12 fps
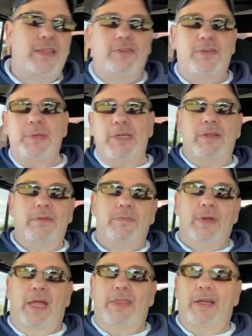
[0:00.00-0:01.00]
This will be,
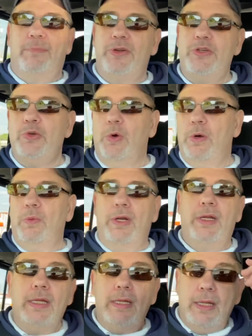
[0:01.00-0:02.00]
I think, a pretty short
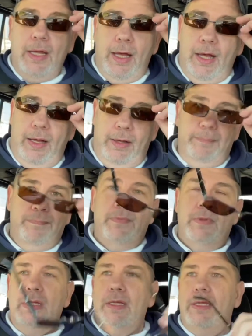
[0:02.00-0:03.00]
one.
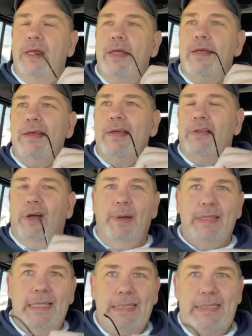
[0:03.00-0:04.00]
Um, and talk
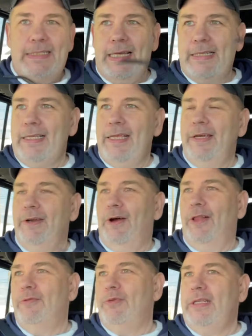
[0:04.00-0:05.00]
about the least sexy thing in
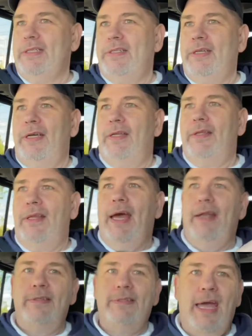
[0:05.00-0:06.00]
all of real estate, and
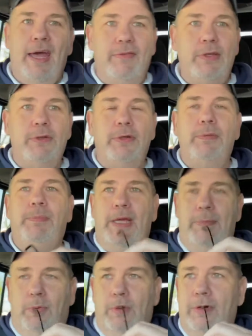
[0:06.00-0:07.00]
that is having good
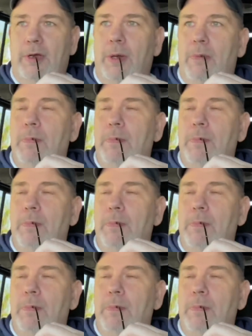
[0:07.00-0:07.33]
paperwork.